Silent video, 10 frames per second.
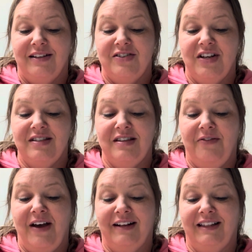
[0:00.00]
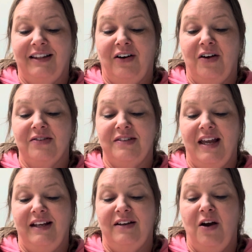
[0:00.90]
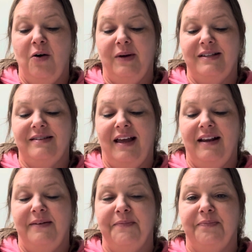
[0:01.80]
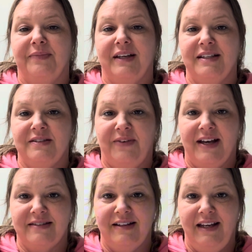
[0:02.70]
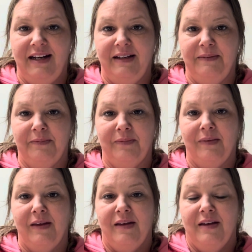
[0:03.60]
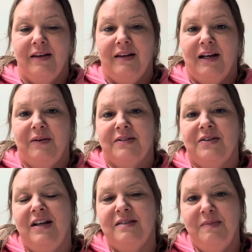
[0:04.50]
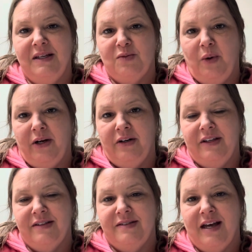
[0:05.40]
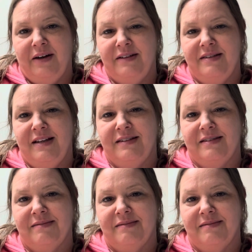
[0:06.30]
Just the fact that they're all saying no, he said, is fascinating. Now, what strikes me as weird is how does this,